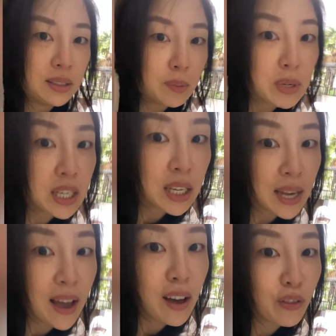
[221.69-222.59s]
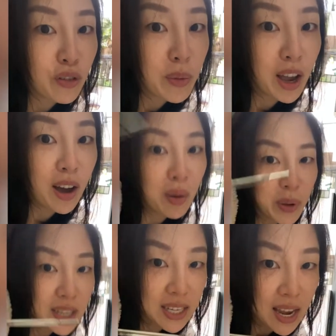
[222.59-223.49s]
Let me take it out from my
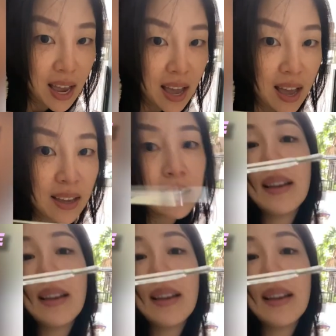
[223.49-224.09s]
armpit, ta-da!